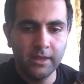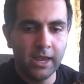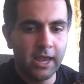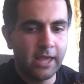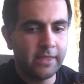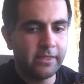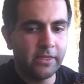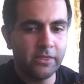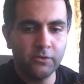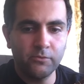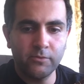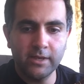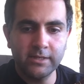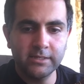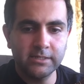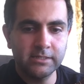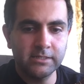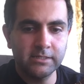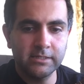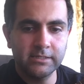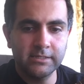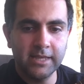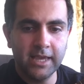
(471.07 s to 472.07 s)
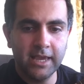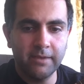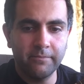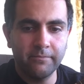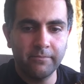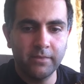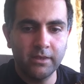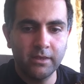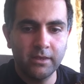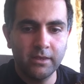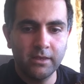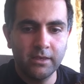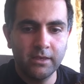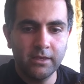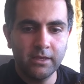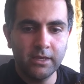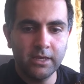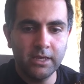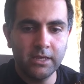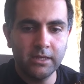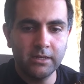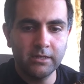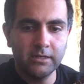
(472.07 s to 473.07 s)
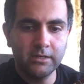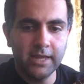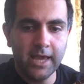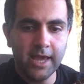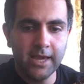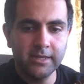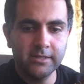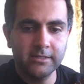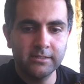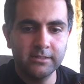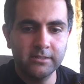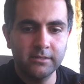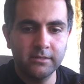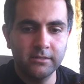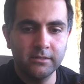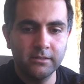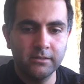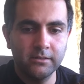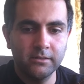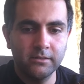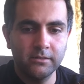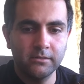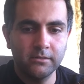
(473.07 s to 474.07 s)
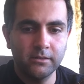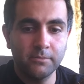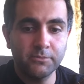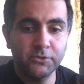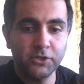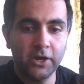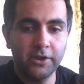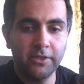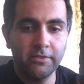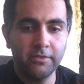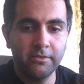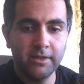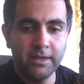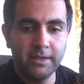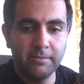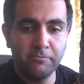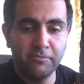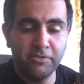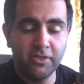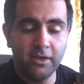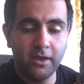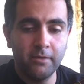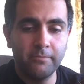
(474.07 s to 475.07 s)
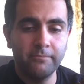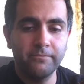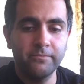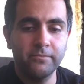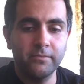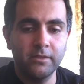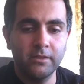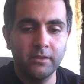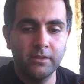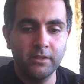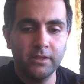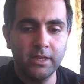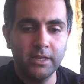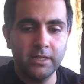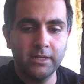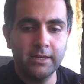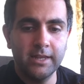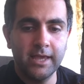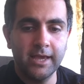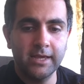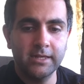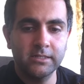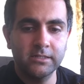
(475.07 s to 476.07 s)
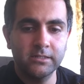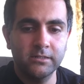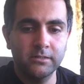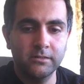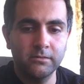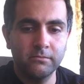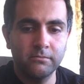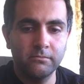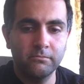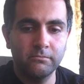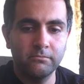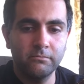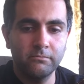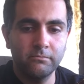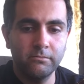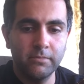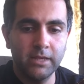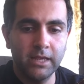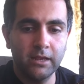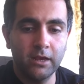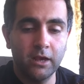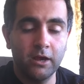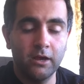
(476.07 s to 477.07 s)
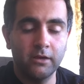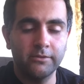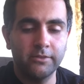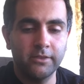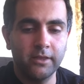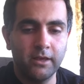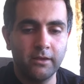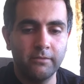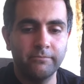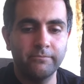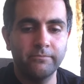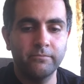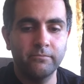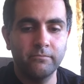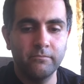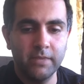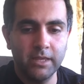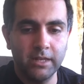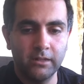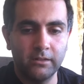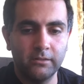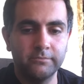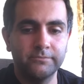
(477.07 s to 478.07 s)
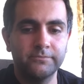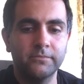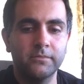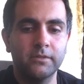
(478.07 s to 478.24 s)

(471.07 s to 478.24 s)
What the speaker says: and then the rest is the same. Index, I'm sorry, thumb, index, thumb, middle.